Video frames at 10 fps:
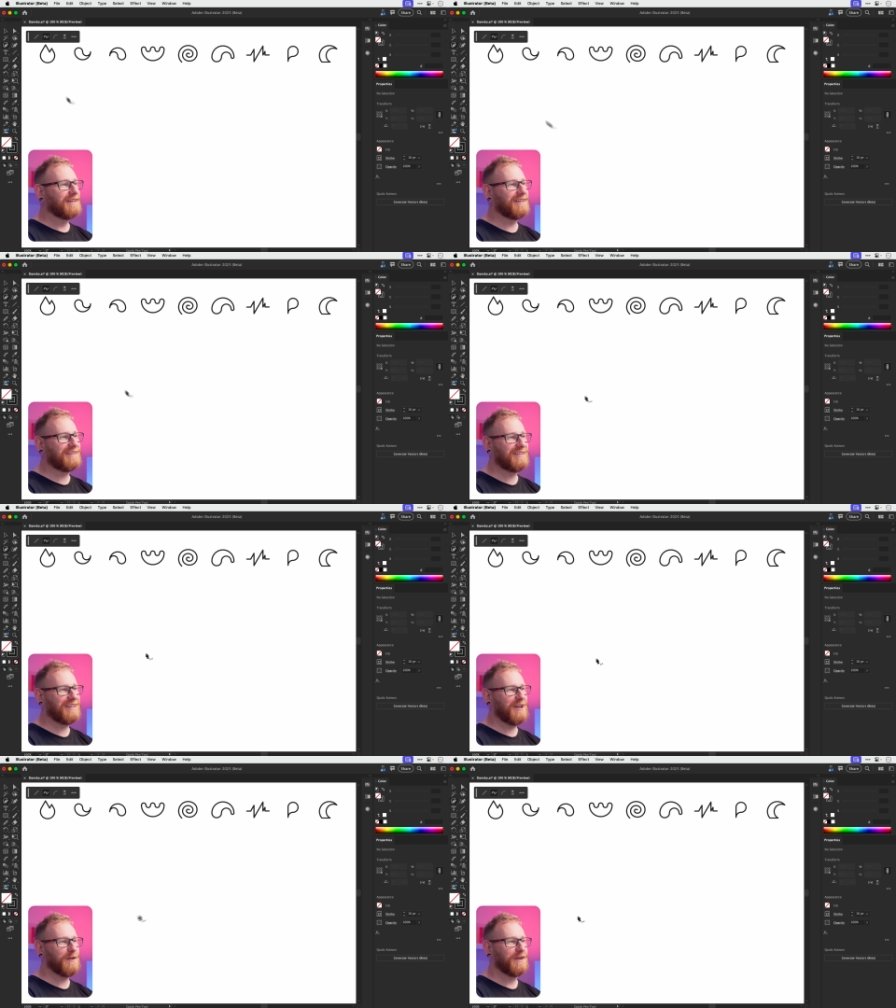
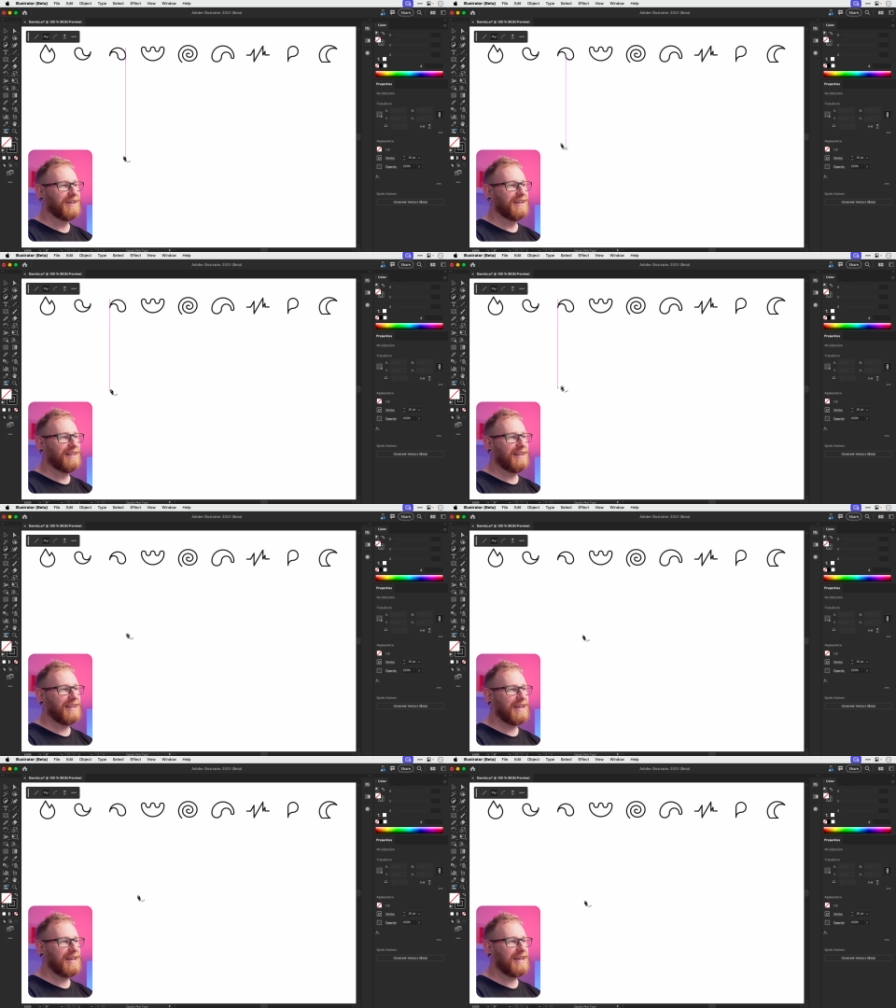So,
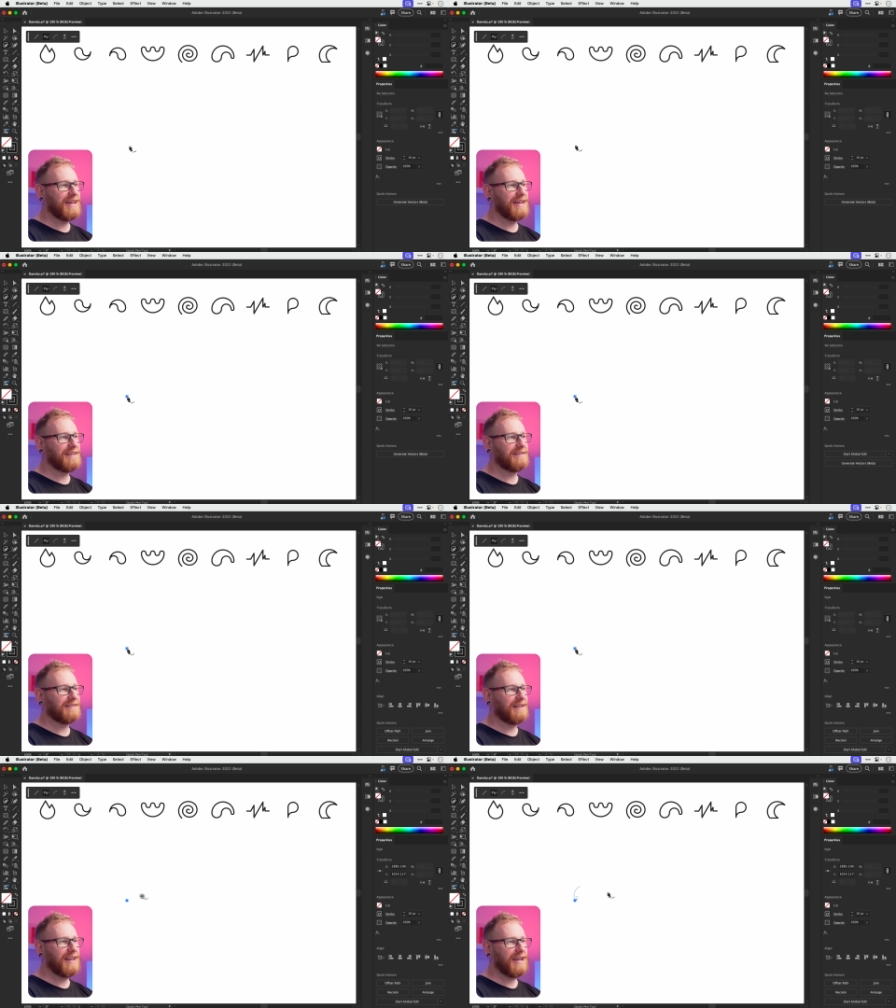let's
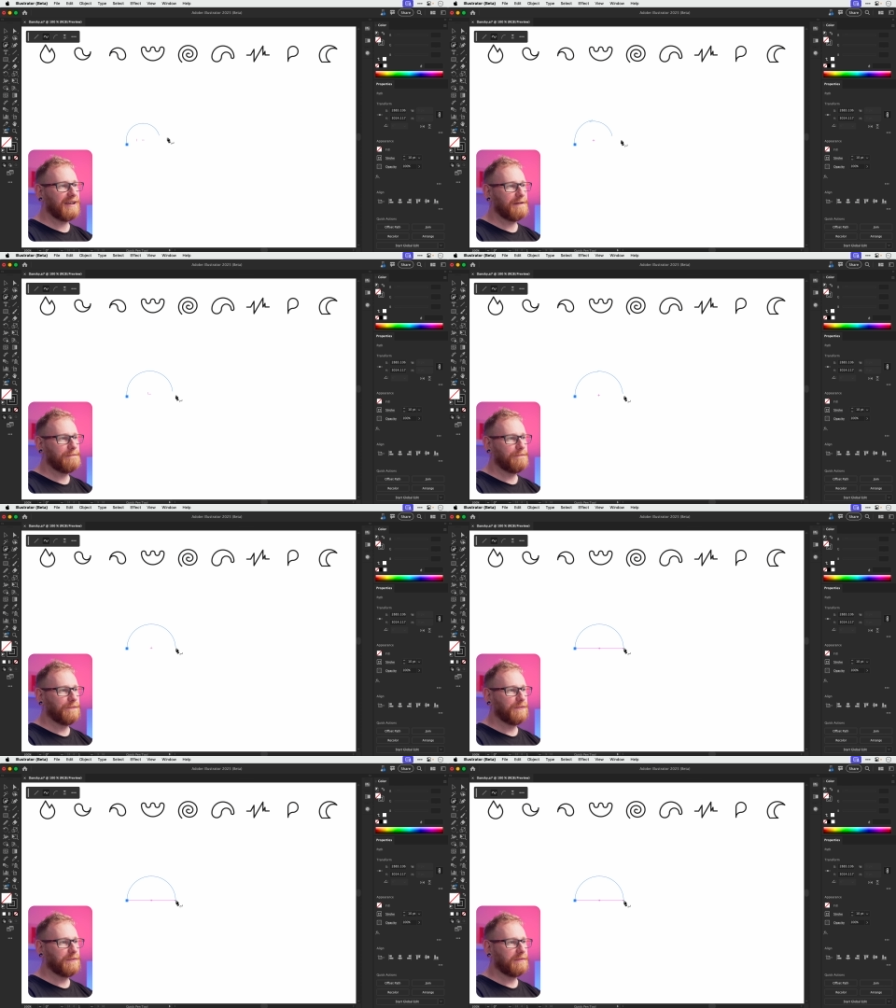click.
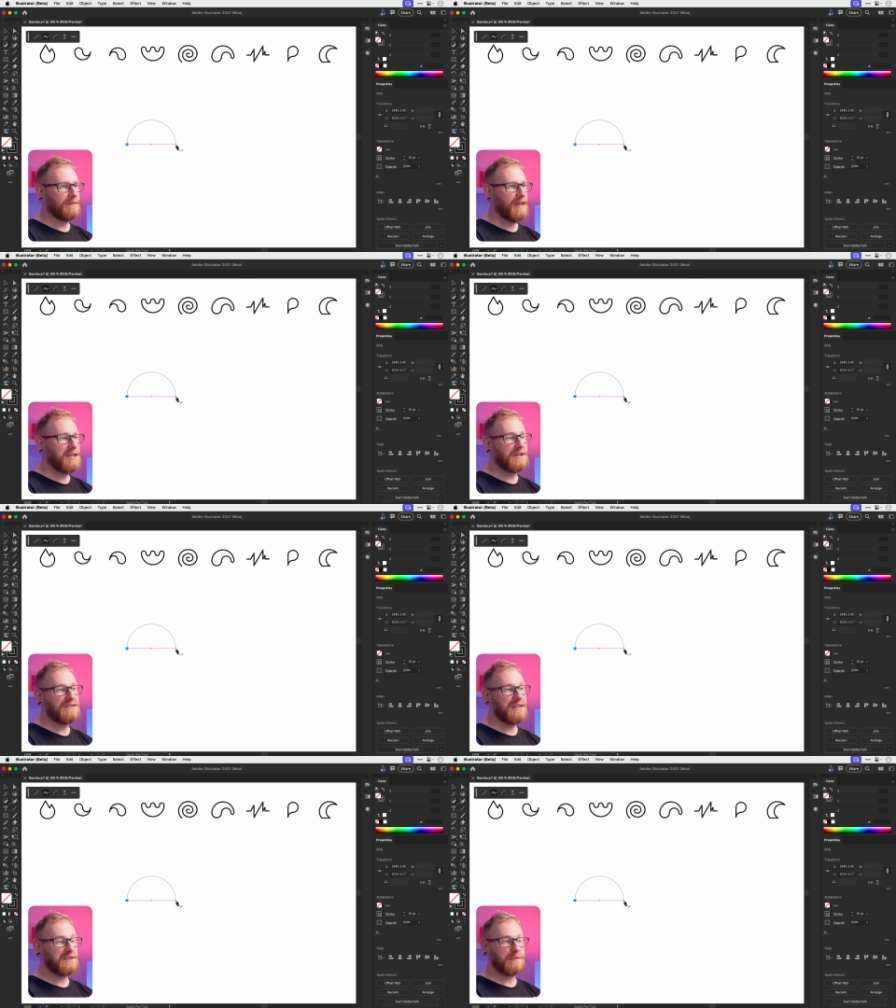And you can
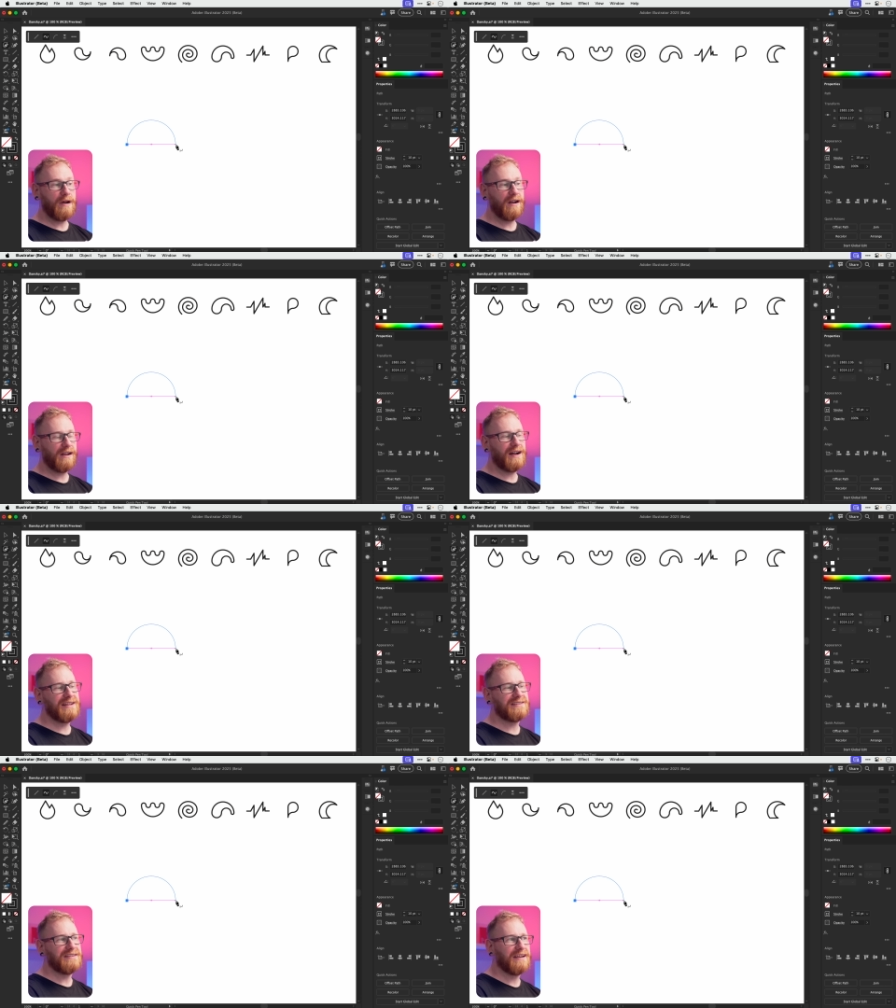see the smart
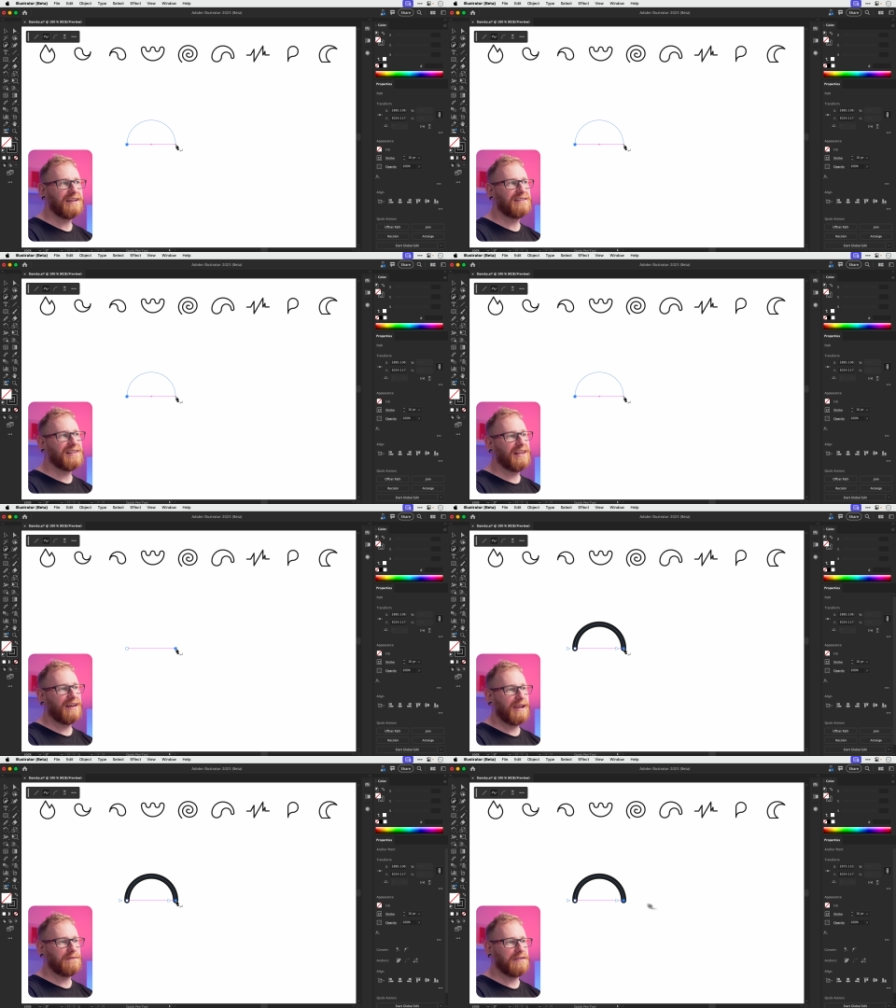guides nicely
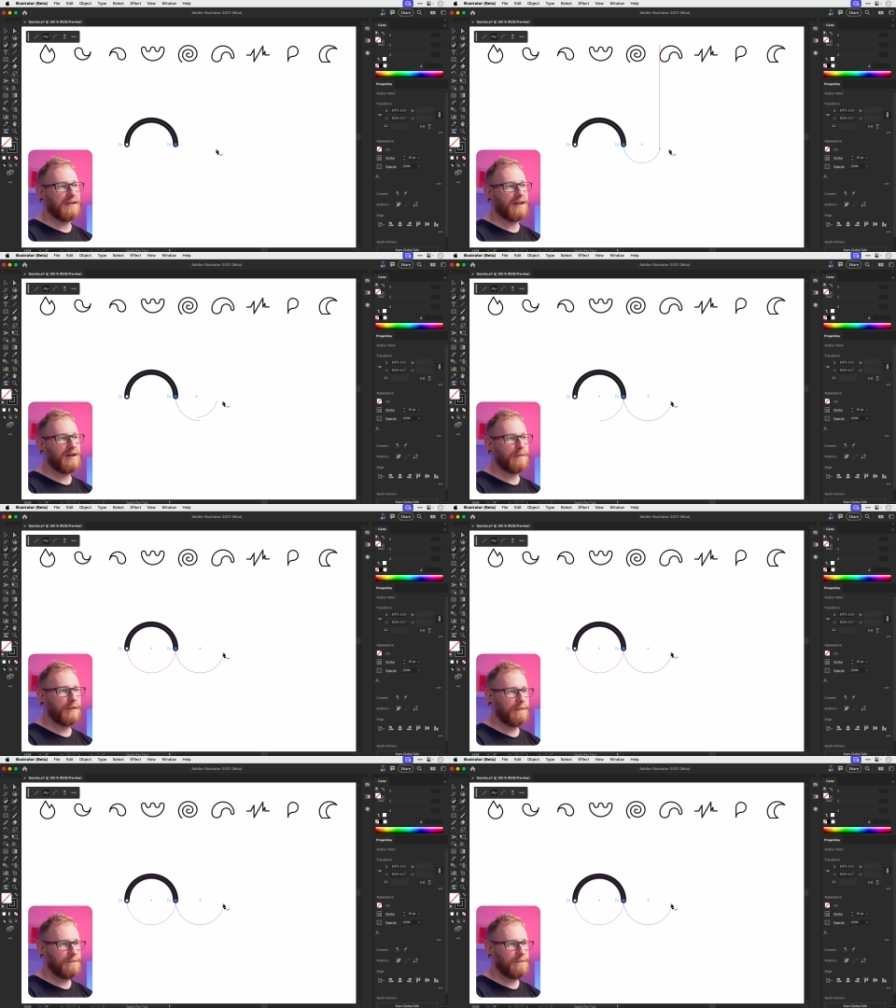line everything up.